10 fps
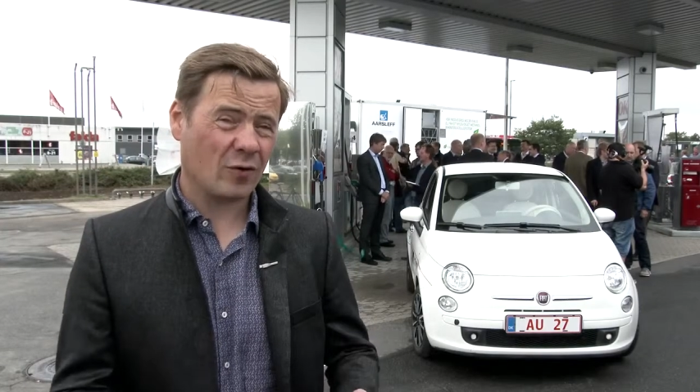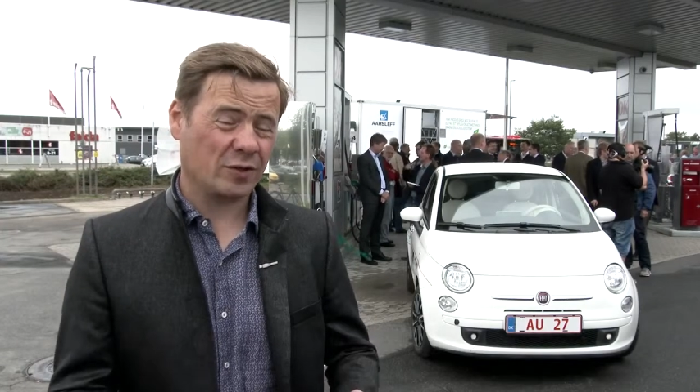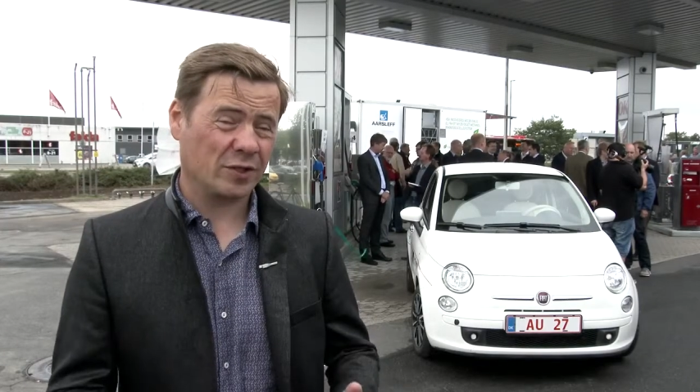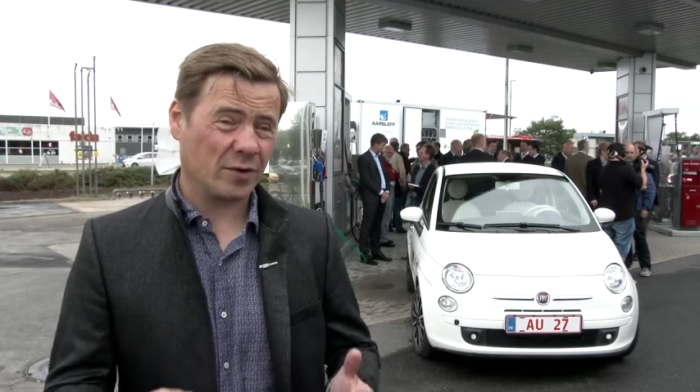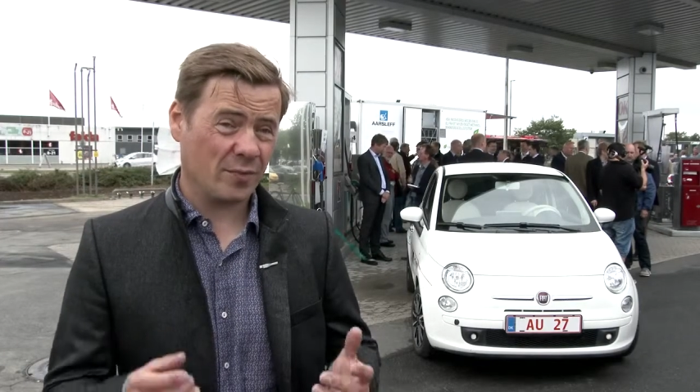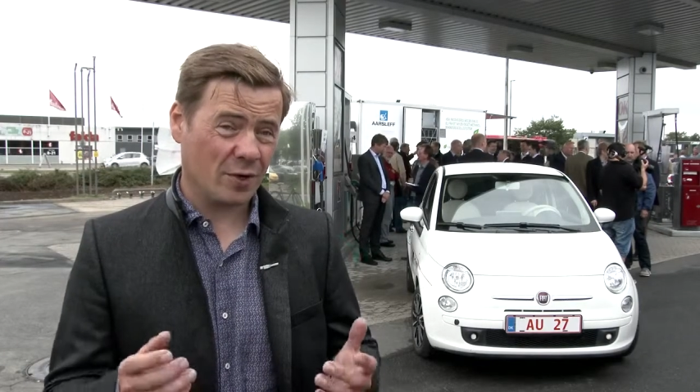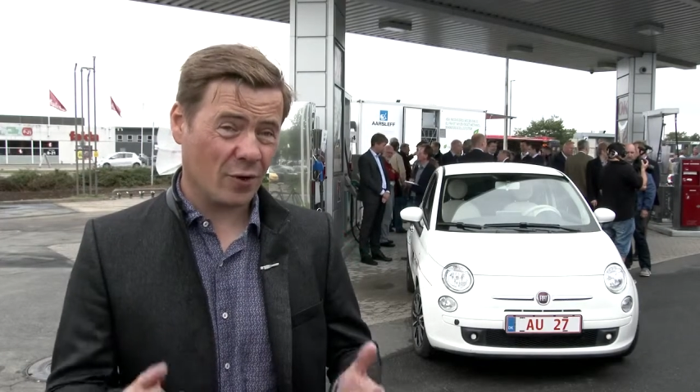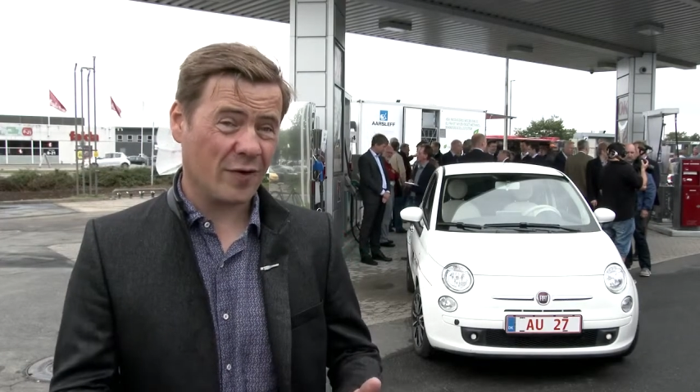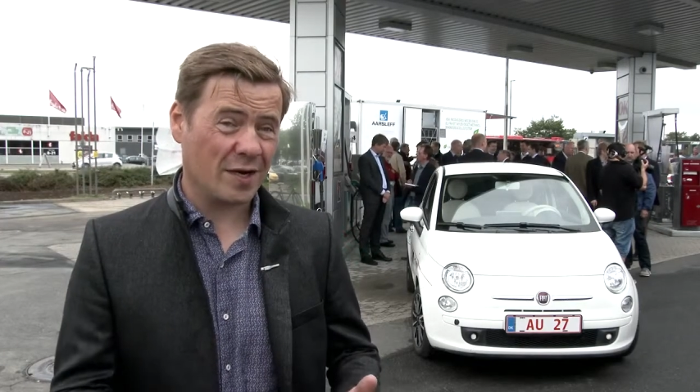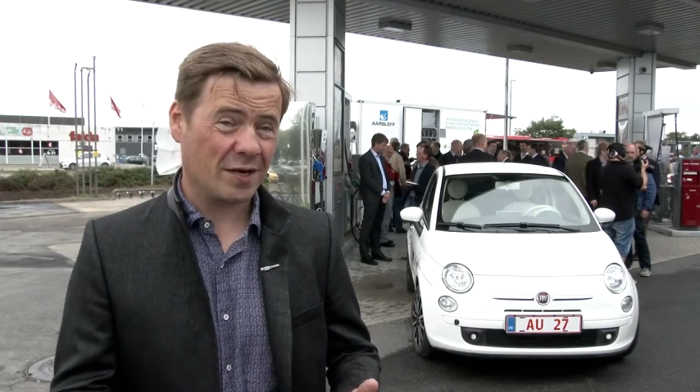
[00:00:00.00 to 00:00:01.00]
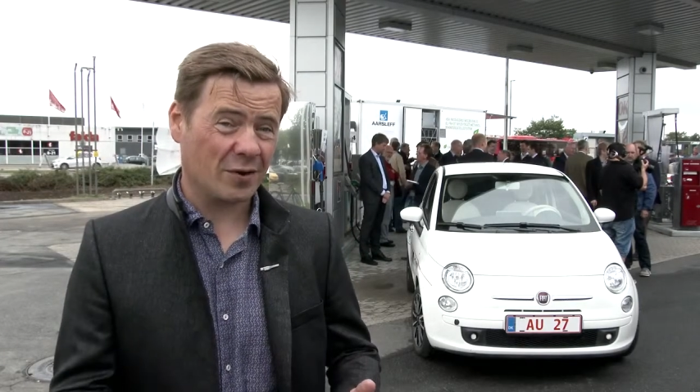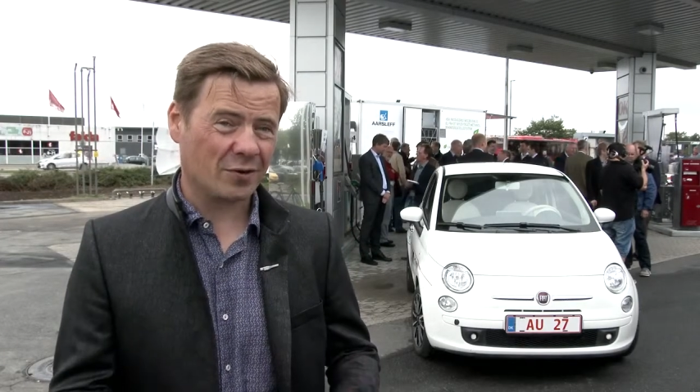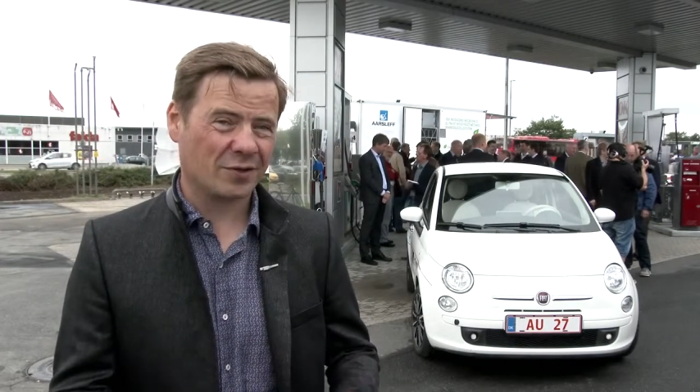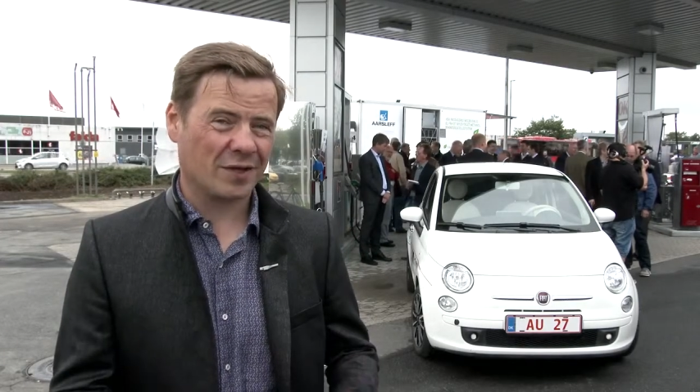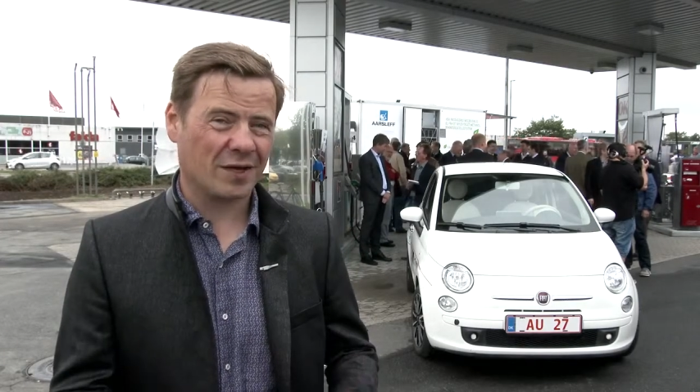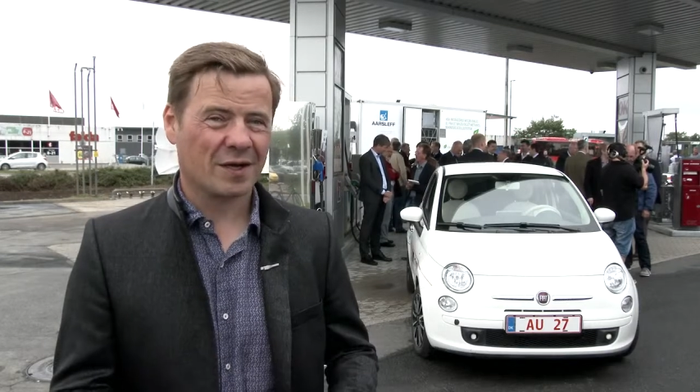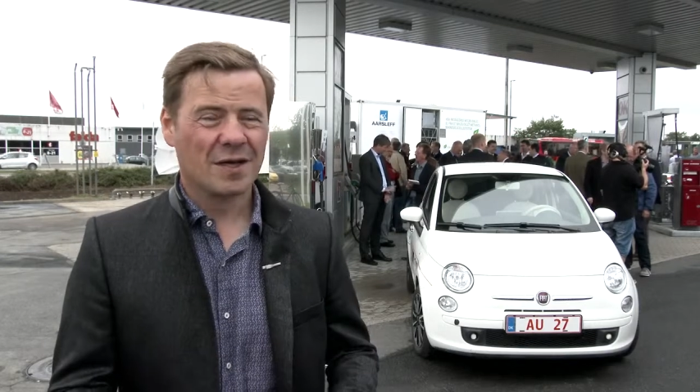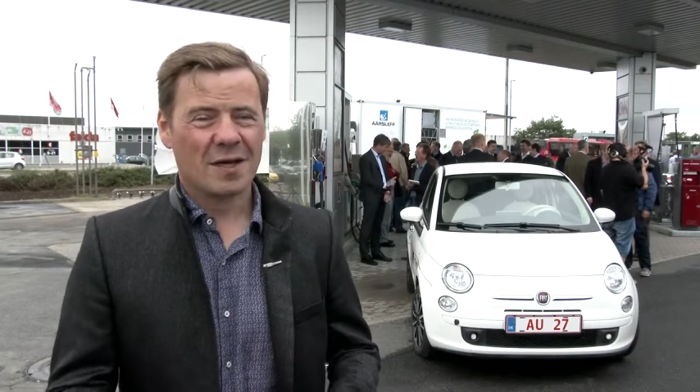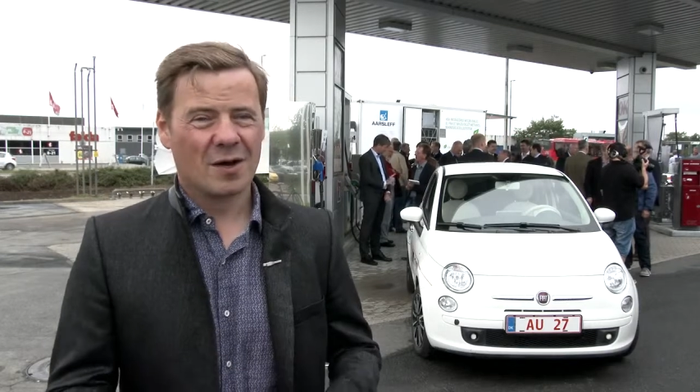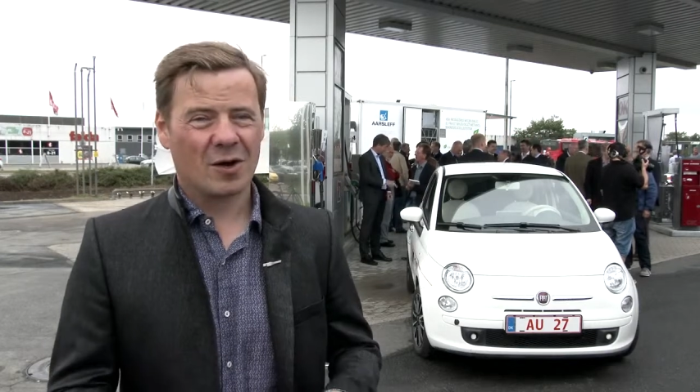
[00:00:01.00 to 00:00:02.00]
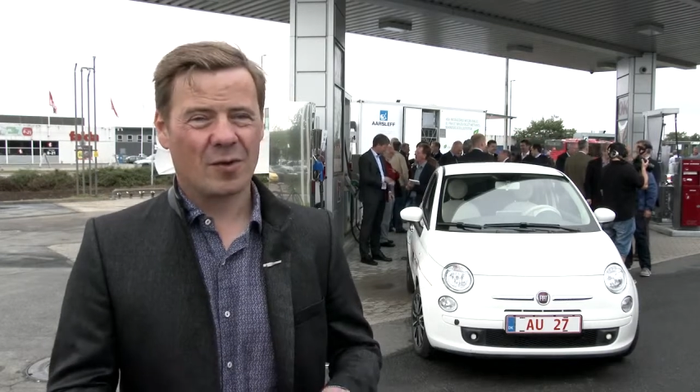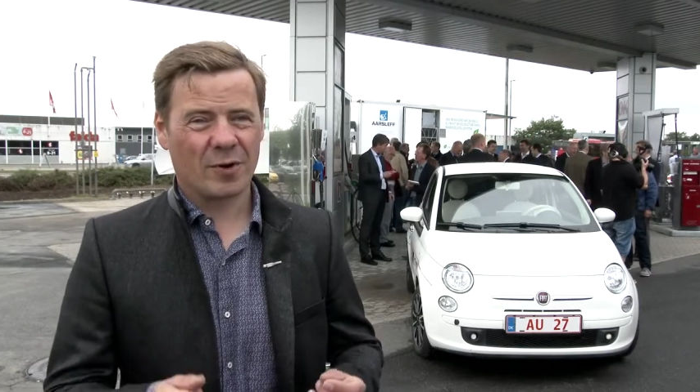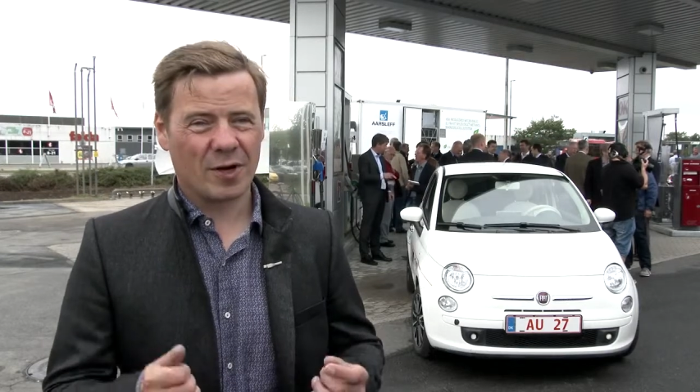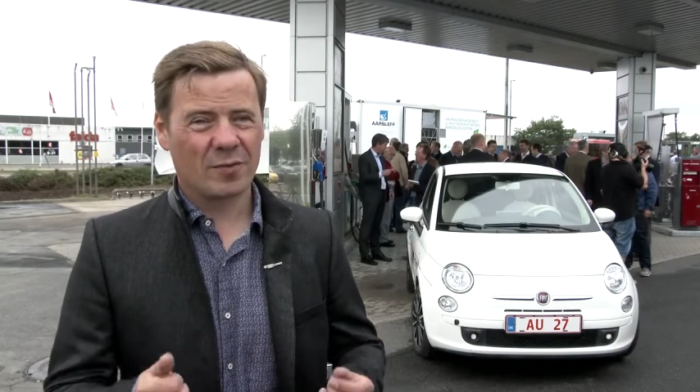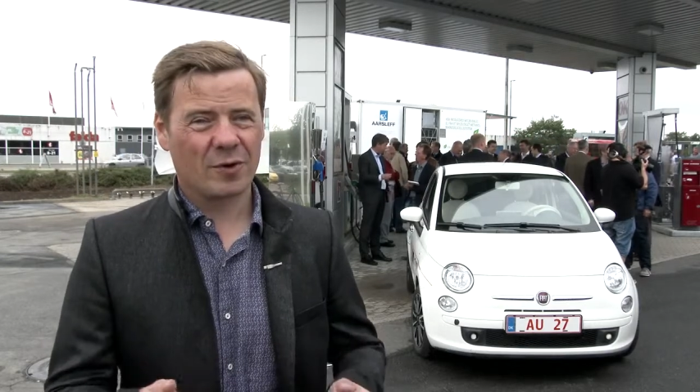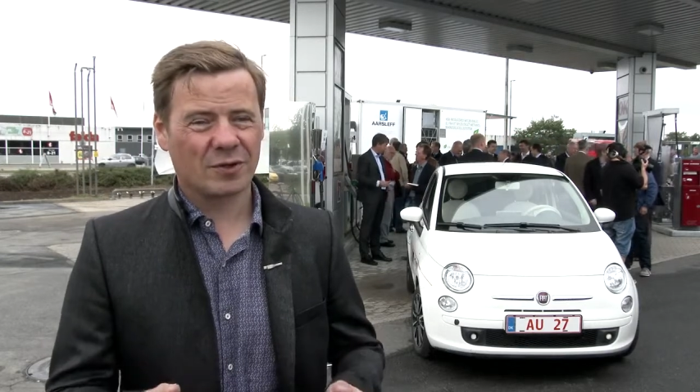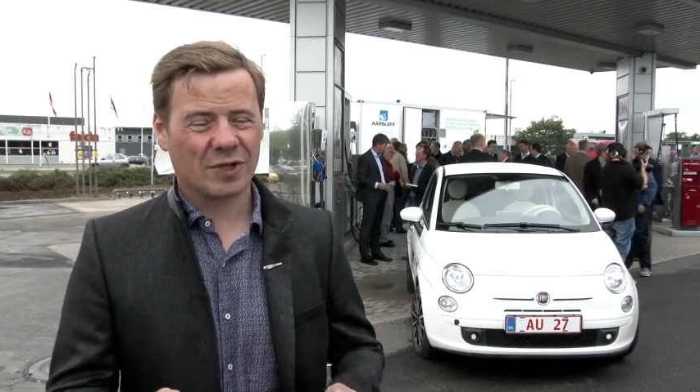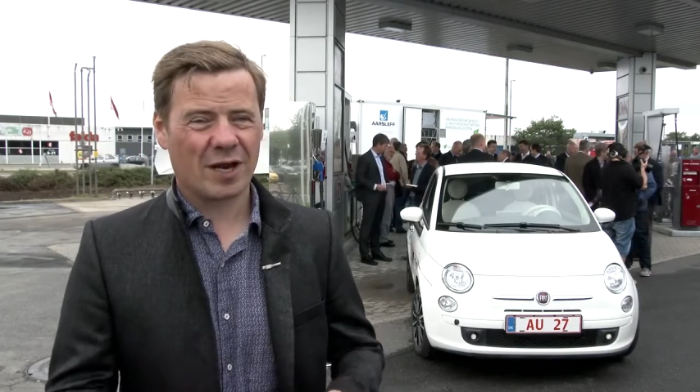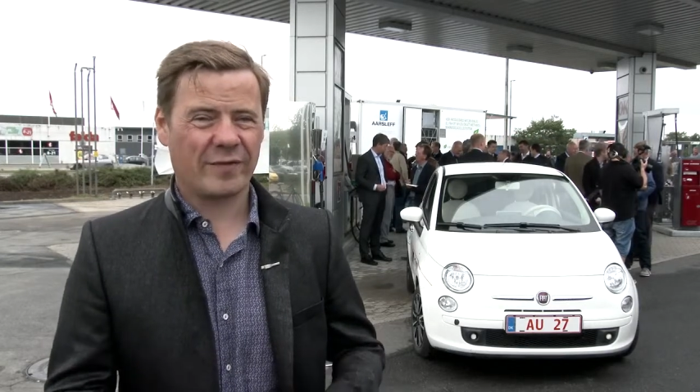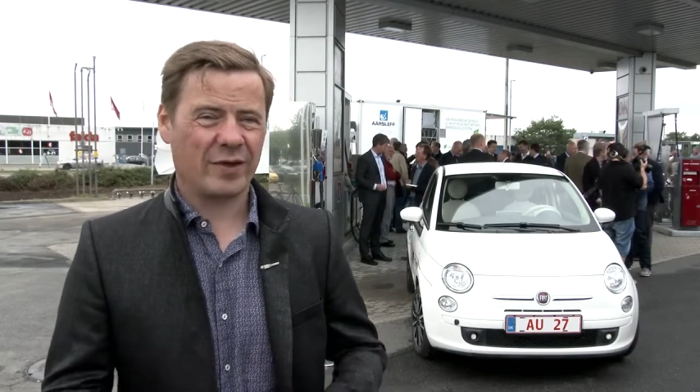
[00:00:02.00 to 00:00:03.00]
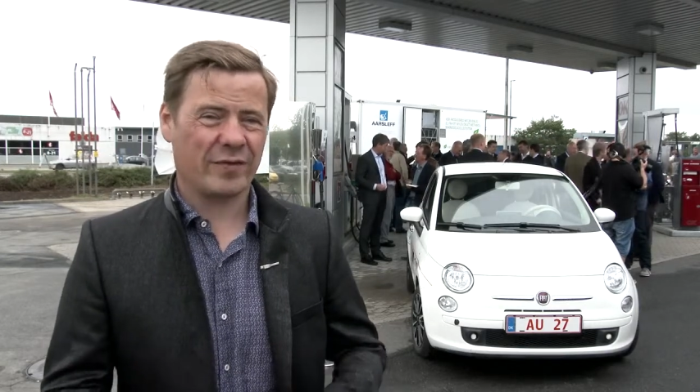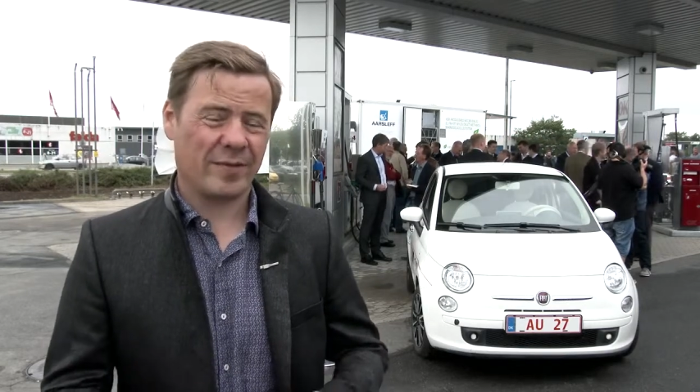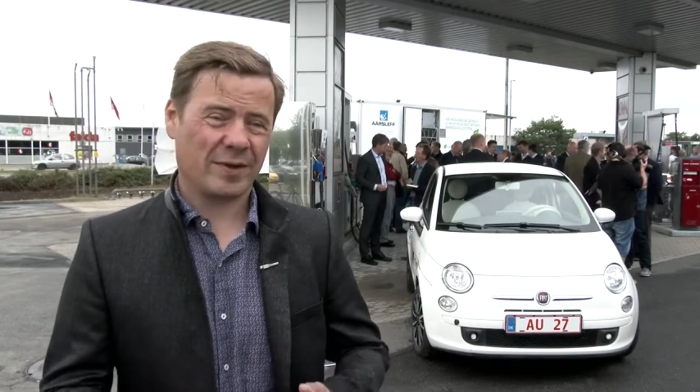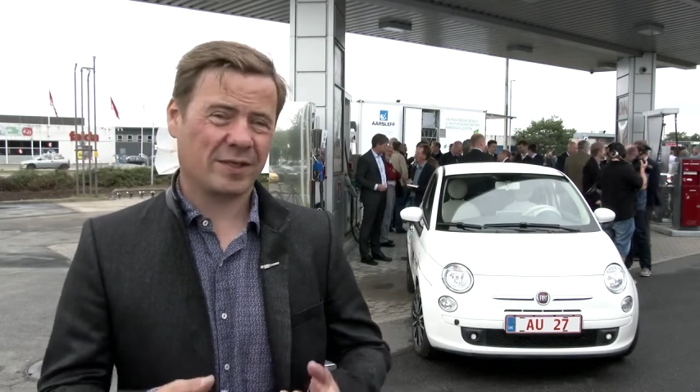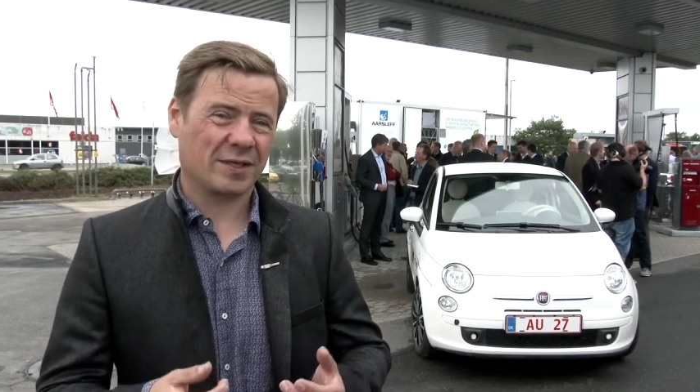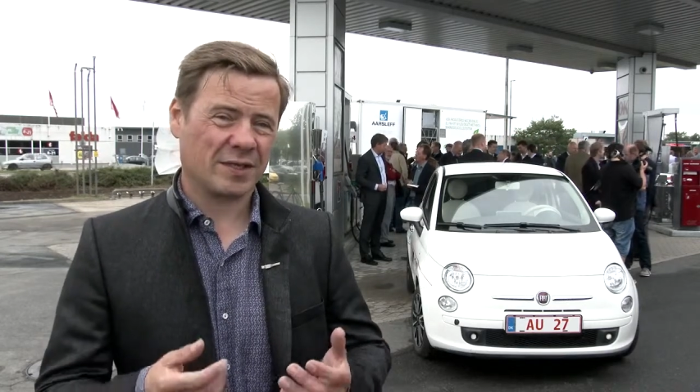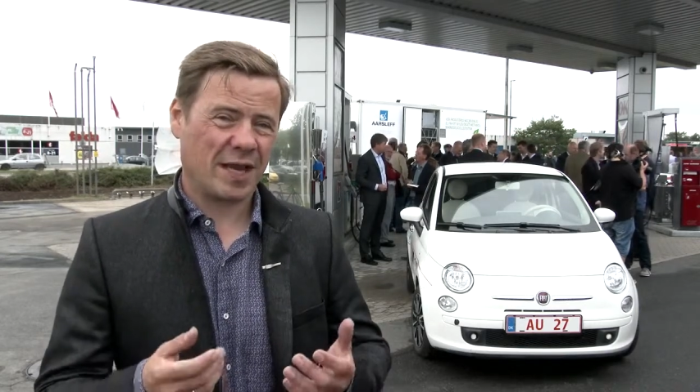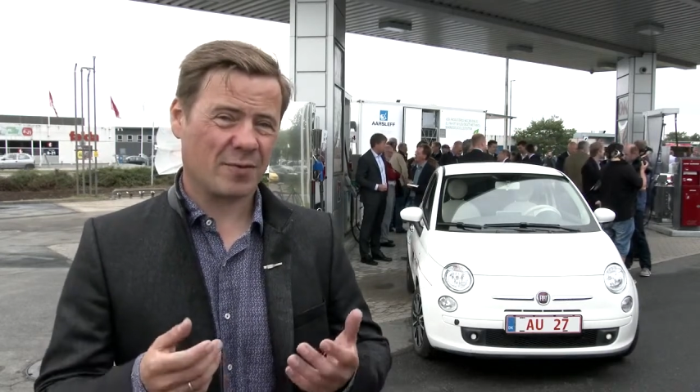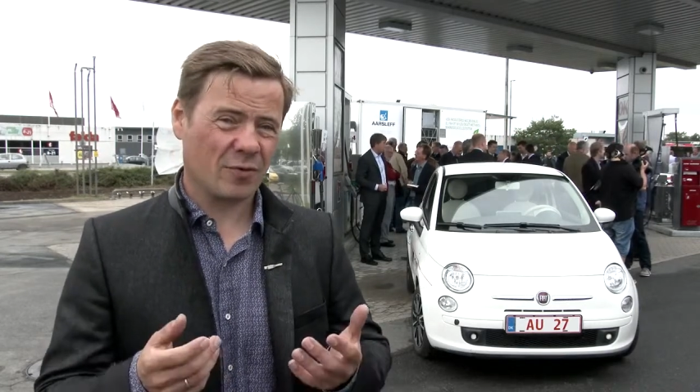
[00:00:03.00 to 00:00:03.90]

we show that we are one step ahead with environmental solutions.